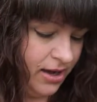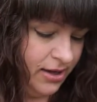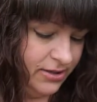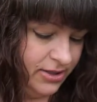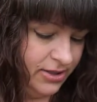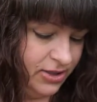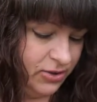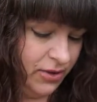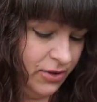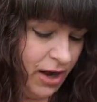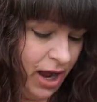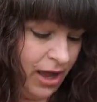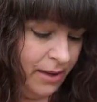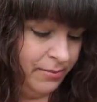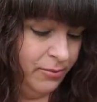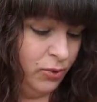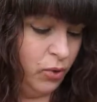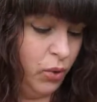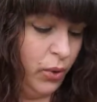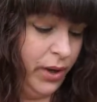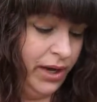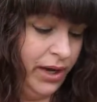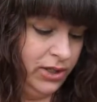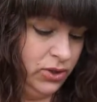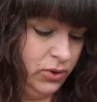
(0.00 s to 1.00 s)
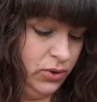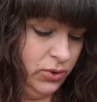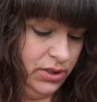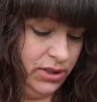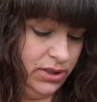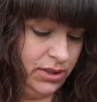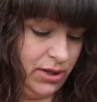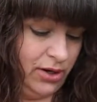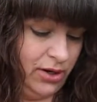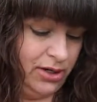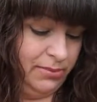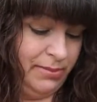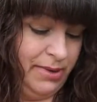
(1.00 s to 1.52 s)
So I'm going to
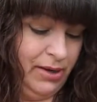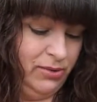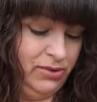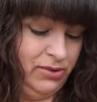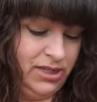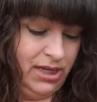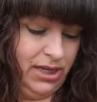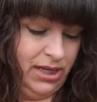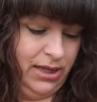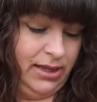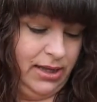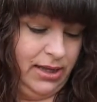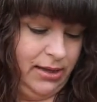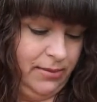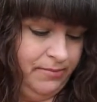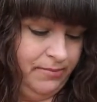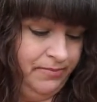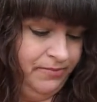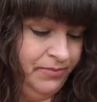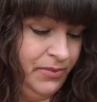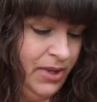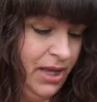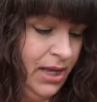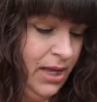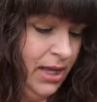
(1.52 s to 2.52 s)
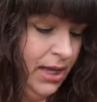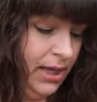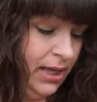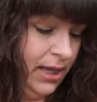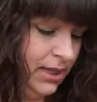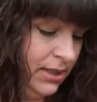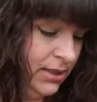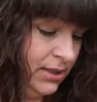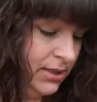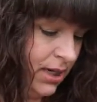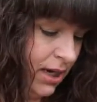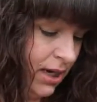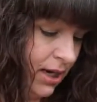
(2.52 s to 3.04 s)
start mounting them
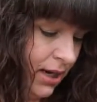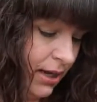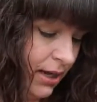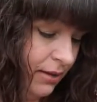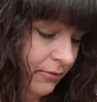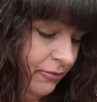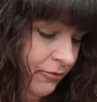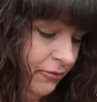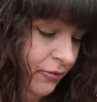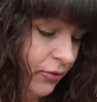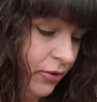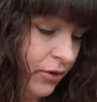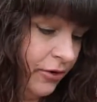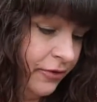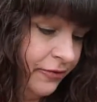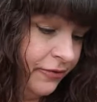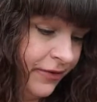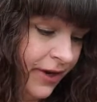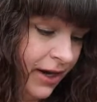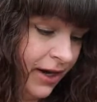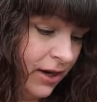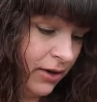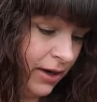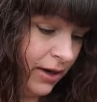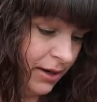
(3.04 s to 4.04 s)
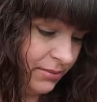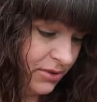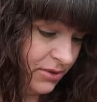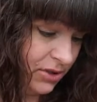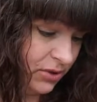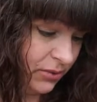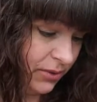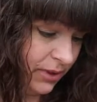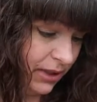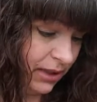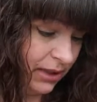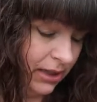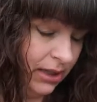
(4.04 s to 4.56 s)
in time for a fair I'm
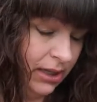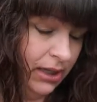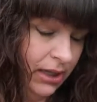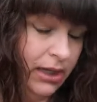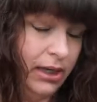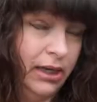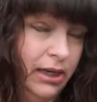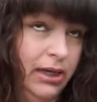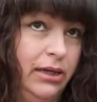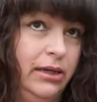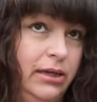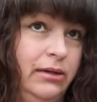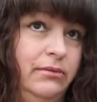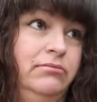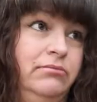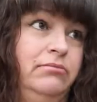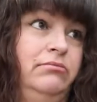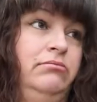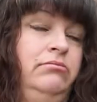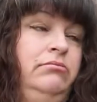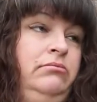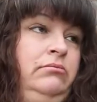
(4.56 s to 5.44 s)
doing in